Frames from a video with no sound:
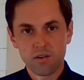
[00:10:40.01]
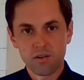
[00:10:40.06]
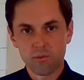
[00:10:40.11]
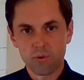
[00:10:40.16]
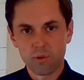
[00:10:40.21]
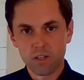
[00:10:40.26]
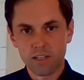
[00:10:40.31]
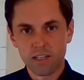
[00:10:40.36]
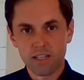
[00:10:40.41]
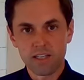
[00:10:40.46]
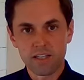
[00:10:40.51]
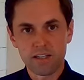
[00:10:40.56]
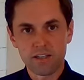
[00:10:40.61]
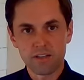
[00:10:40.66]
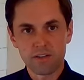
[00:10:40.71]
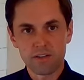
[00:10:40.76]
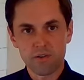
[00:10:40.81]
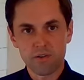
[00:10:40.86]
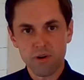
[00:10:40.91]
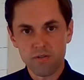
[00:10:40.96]
really need
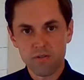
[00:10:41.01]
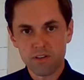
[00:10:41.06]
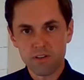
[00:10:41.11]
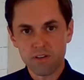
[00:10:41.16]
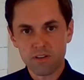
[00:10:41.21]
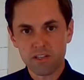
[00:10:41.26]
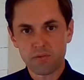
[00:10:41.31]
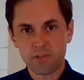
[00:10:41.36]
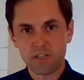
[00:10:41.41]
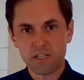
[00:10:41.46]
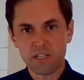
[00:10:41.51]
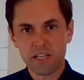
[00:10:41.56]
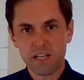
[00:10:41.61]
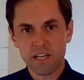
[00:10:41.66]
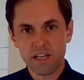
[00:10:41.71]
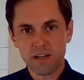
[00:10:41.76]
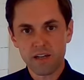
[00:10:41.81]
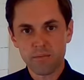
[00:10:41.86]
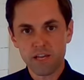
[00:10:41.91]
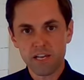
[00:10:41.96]
to do everything we
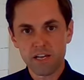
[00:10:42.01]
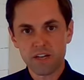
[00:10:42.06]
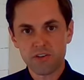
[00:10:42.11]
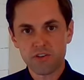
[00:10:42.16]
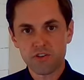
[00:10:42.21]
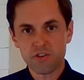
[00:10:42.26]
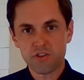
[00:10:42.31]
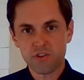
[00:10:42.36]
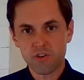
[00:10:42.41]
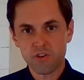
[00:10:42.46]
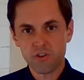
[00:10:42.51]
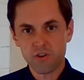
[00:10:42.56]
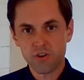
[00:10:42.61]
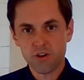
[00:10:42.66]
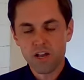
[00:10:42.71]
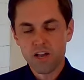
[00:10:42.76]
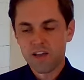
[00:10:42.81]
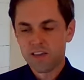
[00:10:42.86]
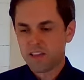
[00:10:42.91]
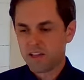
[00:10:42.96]
can to make sure
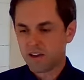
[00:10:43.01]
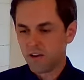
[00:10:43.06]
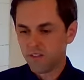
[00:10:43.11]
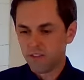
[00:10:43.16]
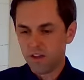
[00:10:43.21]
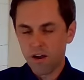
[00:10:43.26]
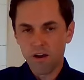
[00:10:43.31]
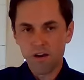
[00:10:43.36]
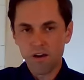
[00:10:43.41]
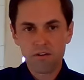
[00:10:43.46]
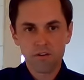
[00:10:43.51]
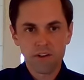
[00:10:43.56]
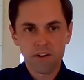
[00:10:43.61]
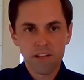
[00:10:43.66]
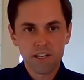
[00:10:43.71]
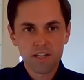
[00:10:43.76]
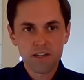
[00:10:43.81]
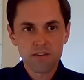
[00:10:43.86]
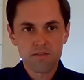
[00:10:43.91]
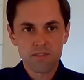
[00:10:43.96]
that on the other
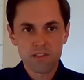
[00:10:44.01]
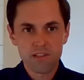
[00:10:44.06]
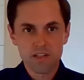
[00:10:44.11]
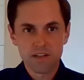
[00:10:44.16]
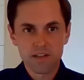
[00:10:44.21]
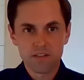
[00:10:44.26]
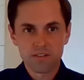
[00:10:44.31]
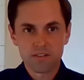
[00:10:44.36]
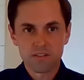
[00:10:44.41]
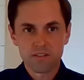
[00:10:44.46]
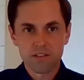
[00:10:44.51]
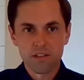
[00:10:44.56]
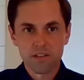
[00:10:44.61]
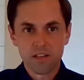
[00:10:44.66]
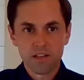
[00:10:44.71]
end of this,